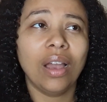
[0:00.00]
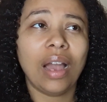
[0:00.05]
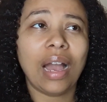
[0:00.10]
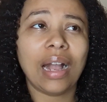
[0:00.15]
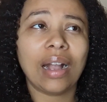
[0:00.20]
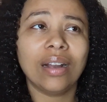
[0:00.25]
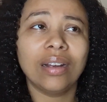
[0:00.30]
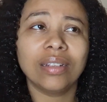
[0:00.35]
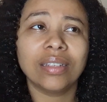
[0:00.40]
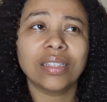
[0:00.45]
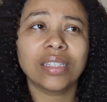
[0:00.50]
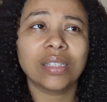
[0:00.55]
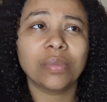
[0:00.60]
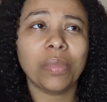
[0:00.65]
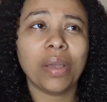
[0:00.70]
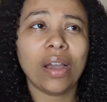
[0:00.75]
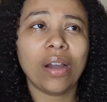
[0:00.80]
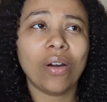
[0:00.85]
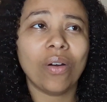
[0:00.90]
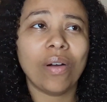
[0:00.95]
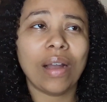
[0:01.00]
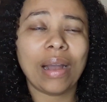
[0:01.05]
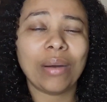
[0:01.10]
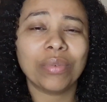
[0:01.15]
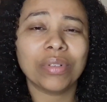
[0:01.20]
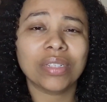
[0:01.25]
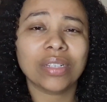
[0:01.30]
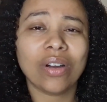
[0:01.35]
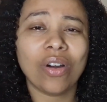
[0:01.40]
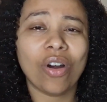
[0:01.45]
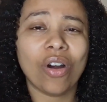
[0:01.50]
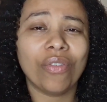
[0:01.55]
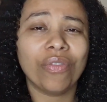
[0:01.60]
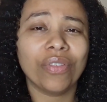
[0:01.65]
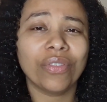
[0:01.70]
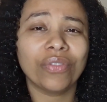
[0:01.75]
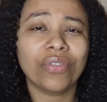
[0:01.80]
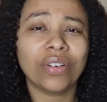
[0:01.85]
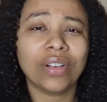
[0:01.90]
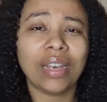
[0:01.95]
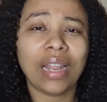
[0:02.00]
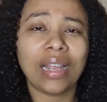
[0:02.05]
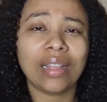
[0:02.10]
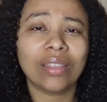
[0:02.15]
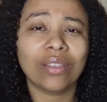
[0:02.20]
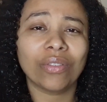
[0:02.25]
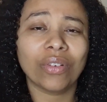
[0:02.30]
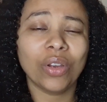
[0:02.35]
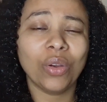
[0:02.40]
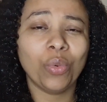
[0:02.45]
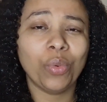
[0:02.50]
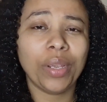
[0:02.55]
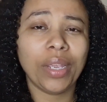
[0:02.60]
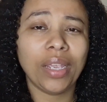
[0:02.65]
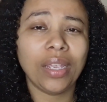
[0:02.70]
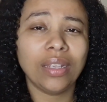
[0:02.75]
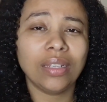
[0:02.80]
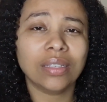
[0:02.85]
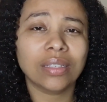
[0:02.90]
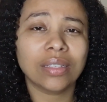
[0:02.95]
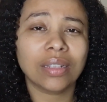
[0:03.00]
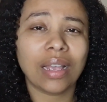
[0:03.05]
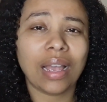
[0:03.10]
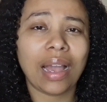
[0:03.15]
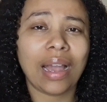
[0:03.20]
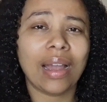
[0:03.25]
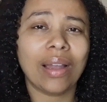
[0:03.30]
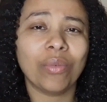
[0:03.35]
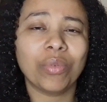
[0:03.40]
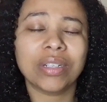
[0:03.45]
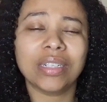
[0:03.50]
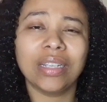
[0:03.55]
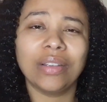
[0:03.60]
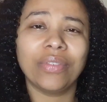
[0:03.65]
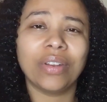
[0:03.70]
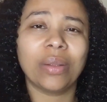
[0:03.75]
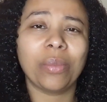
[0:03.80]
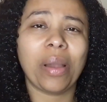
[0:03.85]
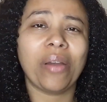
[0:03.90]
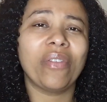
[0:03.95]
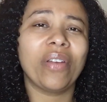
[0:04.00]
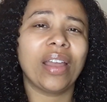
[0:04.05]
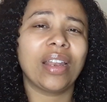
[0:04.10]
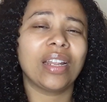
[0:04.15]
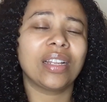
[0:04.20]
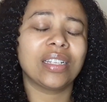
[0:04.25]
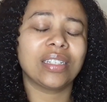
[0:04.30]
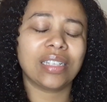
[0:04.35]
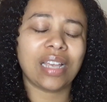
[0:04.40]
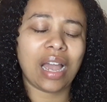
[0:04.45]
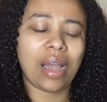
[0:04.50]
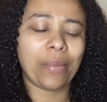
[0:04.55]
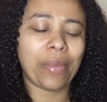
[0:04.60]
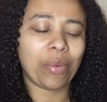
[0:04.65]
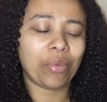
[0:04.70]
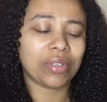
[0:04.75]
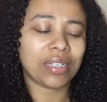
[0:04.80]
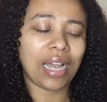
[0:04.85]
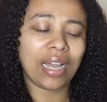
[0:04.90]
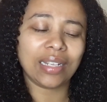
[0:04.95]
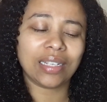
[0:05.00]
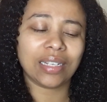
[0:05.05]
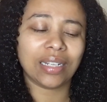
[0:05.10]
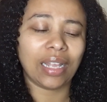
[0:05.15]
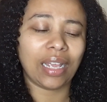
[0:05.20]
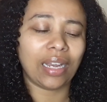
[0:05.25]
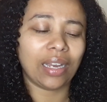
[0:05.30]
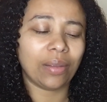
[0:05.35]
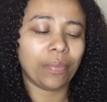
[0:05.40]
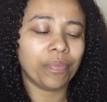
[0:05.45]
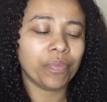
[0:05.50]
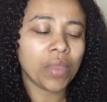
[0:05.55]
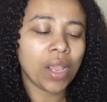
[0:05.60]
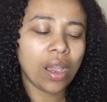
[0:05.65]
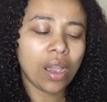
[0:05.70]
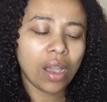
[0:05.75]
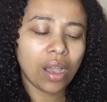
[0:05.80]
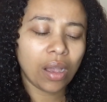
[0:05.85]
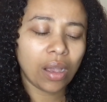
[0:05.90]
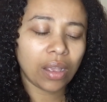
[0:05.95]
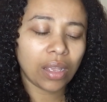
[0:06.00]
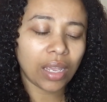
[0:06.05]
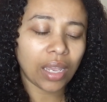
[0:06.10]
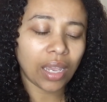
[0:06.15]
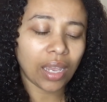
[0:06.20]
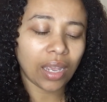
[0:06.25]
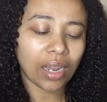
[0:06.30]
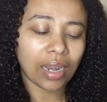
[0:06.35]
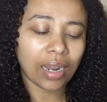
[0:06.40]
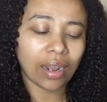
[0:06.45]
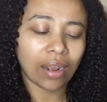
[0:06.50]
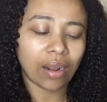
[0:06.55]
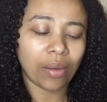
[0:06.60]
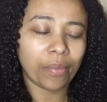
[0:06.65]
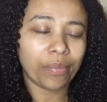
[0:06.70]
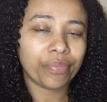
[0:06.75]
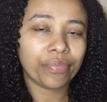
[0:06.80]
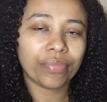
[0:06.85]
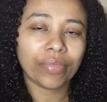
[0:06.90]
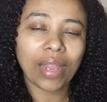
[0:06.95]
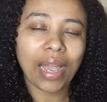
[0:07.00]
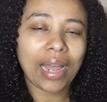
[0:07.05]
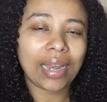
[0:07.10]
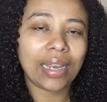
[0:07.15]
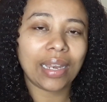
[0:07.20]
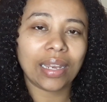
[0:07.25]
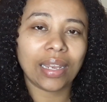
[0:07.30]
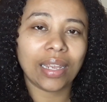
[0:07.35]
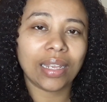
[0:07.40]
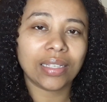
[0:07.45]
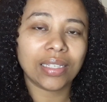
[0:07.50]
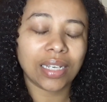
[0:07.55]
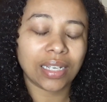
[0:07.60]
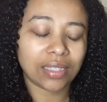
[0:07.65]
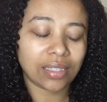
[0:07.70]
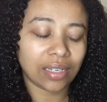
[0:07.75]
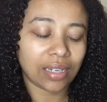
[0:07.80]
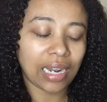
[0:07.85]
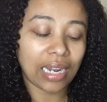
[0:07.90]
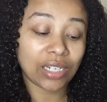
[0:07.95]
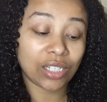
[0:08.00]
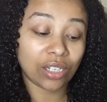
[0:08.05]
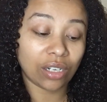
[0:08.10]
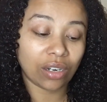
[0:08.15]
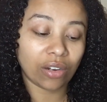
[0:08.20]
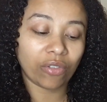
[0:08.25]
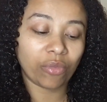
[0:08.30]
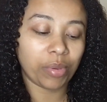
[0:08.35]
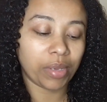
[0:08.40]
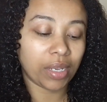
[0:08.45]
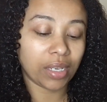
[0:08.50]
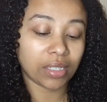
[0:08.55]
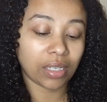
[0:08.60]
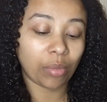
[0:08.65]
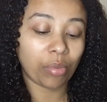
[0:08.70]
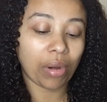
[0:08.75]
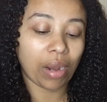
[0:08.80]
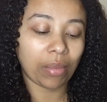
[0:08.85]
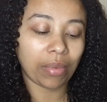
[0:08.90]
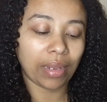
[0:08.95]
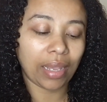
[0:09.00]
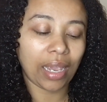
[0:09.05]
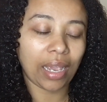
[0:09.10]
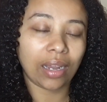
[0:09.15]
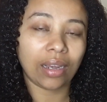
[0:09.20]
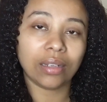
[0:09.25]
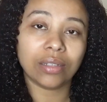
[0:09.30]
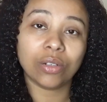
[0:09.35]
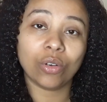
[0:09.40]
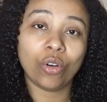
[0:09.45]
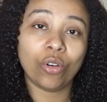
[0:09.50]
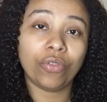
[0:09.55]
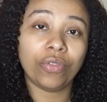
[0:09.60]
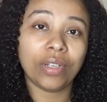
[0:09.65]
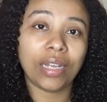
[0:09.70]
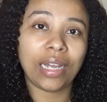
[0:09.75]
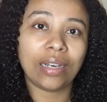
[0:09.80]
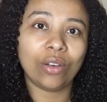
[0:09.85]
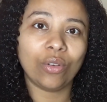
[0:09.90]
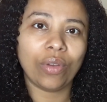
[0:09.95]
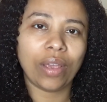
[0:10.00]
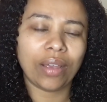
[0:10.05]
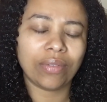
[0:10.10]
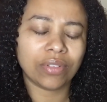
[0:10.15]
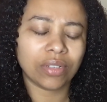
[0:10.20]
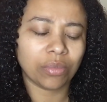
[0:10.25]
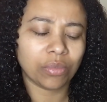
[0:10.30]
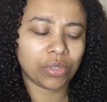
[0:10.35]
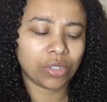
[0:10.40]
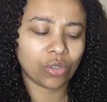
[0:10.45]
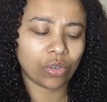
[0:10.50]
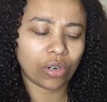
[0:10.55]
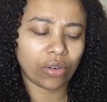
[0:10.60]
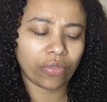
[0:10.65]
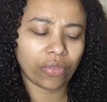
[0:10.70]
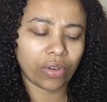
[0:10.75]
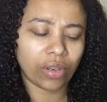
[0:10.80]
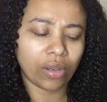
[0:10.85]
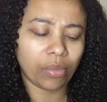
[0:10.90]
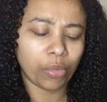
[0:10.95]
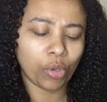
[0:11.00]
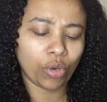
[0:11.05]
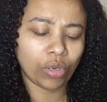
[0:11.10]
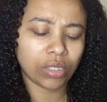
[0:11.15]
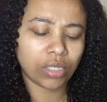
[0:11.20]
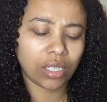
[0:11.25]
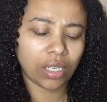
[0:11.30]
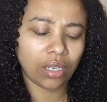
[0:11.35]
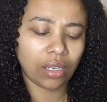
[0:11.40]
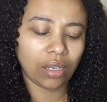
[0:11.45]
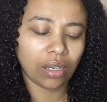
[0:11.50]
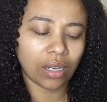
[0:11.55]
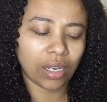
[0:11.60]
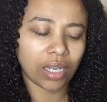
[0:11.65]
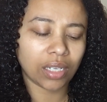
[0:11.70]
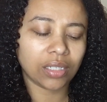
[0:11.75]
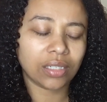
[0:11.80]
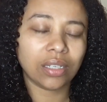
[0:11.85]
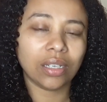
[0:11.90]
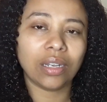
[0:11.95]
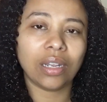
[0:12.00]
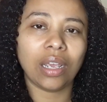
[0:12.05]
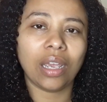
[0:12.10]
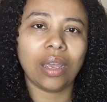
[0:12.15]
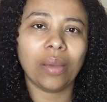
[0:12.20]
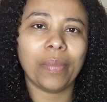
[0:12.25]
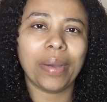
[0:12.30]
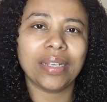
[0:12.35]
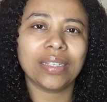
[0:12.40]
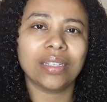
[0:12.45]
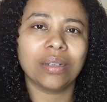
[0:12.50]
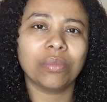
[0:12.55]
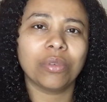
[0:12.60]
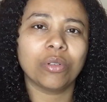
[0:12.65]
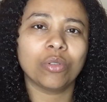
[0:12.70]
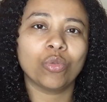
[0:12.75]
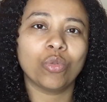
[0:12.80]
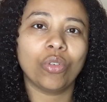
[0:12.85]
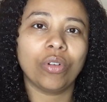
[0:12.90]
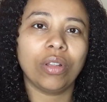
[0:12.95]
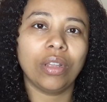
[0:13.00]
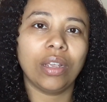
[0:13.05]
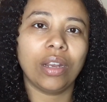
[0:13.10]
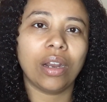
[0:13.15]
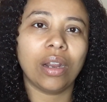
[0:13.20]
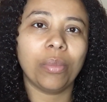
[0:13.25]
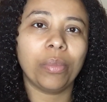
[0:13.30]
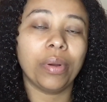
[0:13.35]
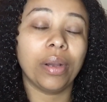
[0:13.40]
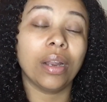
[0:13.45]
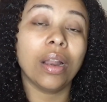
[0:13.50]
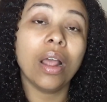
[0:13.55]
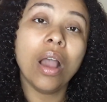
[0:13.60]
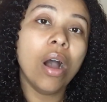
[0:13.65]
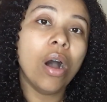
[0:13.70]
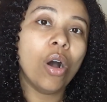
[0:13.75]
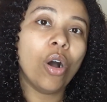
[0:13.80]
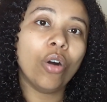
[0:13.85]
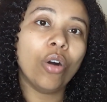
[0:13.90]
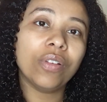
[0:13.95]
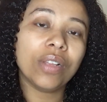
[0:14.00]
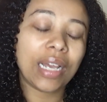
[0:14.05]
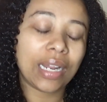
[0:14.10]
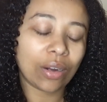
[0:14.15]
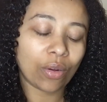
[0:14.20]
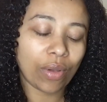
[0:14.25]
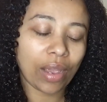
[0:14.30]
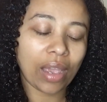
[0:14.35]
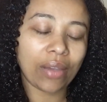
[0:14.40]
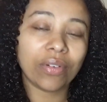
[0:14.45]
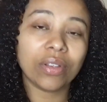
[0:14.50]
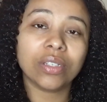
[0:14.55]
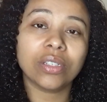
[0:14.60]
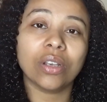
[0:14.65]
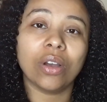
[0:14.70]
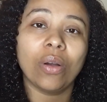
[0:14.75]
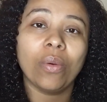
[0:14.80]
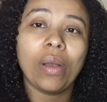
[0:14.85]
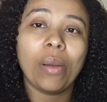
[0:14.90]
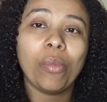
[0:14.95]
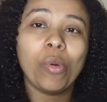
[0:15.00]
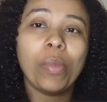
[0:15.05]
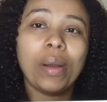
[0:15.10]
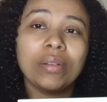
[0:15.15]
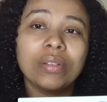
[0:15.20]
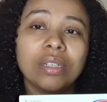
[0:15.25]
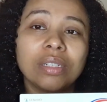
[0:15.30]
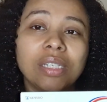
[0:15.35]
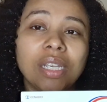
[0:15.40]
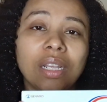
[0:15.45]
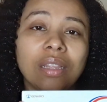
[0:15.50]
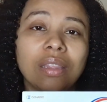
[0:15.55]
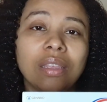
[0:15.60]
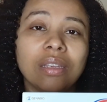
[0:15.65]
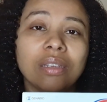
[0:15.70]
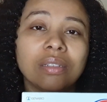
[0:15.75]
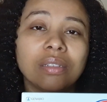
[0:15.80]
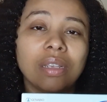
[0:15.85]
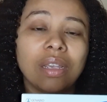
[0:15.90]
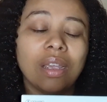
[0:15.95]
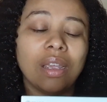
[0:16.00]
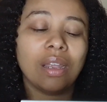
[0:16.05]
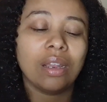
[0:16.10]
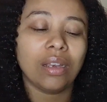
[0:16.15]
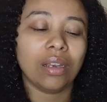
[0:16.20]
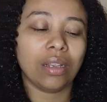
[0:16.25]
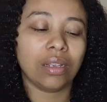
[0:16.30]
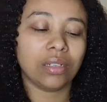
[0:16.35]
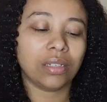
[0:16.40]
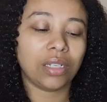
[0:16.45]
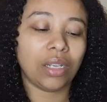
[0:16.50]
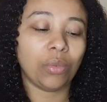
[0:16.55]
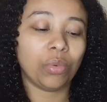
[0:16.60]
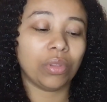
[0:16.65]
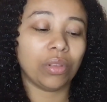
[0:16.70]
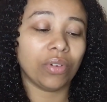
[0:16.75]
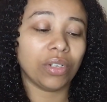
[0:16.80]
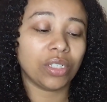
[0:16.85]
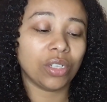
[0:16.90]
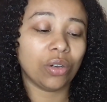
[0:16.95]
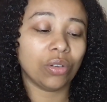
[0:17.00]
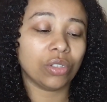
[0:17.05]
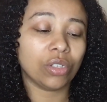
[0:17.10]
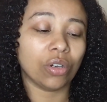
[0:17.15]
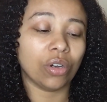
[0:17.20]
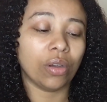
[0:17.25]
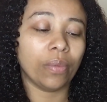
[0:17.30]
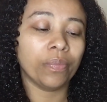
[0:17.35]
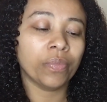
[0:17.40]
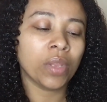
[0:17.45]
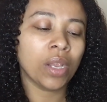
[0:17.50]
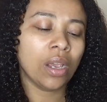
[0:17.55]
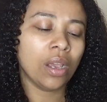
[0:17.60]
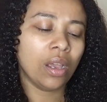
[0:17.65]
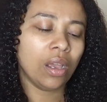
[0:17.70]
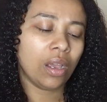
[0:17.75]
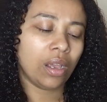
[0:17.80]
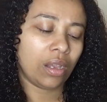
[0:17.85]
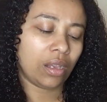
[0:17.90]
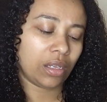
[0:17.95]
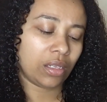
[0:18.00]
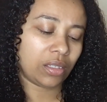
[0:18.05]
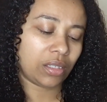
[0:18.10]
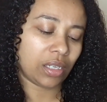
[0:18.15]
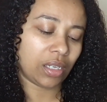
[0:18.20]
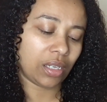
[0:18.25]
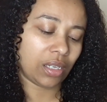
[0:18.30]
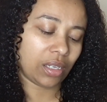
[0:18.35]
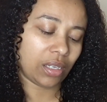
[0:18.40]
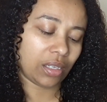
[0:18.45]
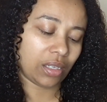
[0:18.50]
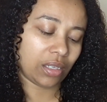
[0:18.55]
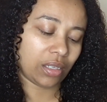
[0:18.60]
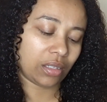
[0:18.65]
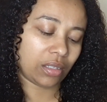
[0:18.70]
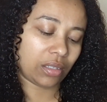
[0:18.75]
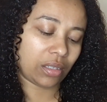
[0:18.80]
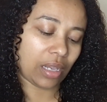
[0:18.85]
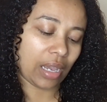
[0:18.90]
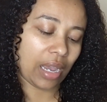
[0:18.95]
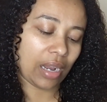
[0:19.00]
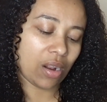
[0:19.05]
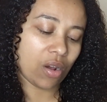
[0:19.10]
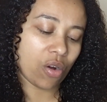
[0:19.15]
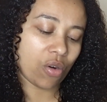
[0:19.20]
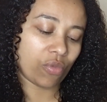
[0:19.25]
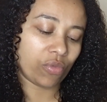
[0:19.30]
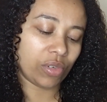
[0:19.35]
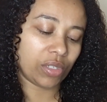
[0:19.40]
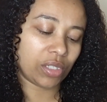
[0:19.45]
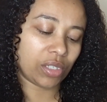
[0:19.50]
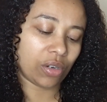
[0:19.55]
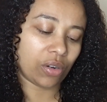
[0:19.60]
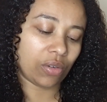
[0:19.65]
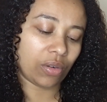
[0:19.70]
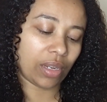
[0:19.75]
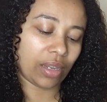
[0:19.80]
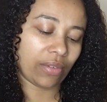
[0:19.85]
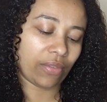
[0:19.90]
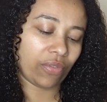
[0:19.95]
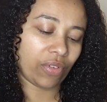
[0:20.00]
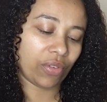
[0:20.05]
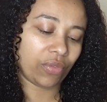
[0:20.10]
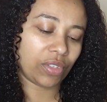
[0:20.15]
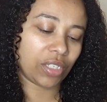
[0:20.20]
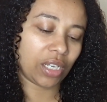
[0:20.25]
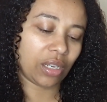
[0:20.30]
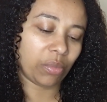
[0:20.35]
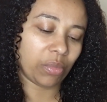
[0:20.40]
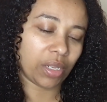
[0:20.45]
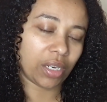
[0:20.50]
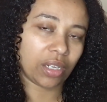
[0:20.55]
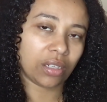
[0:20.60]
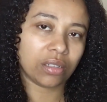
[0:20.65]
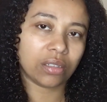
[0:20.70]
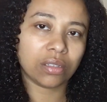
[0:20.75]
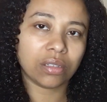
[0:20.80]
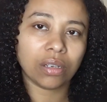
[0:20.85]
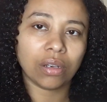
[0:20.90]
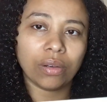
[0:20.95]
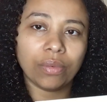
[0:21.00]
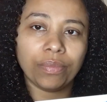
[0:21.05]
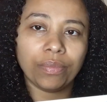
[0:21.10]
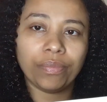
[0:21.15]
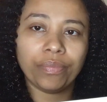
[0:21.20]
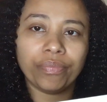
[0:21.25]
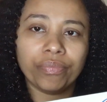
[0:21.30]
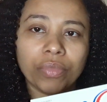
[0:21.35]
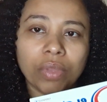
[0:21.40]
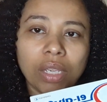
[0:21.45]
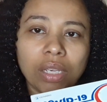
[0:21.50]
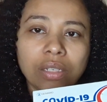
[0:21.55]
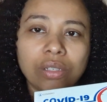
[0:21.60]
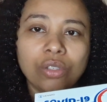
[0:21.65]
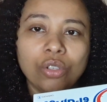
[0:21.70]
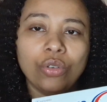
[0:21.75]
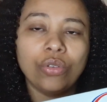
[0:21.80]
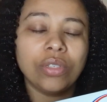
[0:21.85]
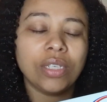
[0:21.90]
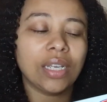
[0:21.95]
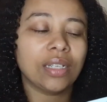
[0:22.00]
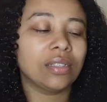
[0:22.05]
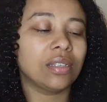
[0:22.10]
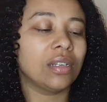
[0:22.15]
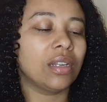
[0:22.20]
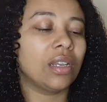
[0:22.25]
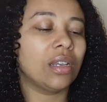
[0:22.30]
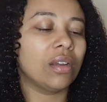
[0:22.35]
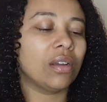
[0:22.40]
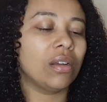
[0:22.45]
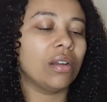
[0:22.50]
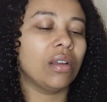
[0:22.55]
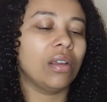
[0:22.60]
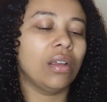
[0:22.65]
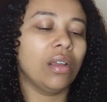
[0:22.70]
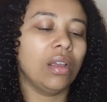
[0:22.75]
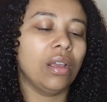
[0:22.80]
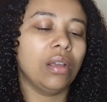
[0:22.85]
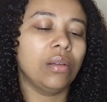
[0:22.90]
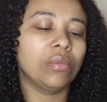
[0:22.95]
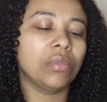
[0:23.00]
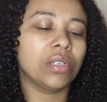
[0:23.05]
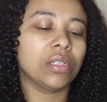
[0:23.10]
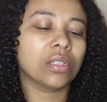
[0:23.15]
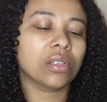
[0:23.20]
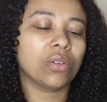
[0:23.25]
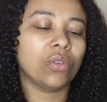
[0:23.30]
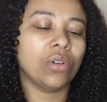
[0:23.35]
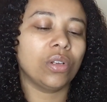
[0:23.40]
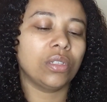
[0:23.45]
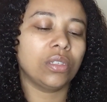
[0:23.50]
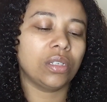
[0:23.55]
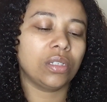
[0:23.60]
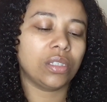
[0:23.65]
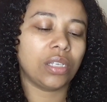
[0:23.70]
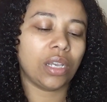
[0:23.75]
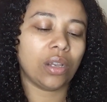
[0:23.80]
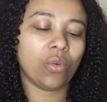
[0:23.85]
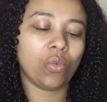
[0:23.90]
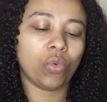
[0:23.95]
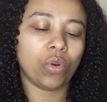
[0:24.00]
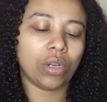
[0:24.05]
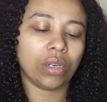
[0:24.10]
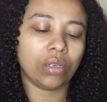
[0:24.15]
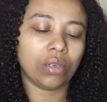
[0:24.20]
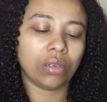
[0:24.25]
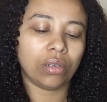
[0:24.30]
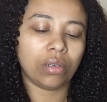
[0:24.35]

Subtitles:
I couldn't smell. I was coughing for like 3 weeks. I was living in my van at the time. I was isolated. And I didn't get tested. I should have, because I probably had it. So hopefully I do have some sort of immunity against it and my symptoms will clear up. But hopefully I don't have it. So I'm about to take this and see what the results are. It says at-home result in 15 minutes. So it's 2 tests in here. Just going to take one.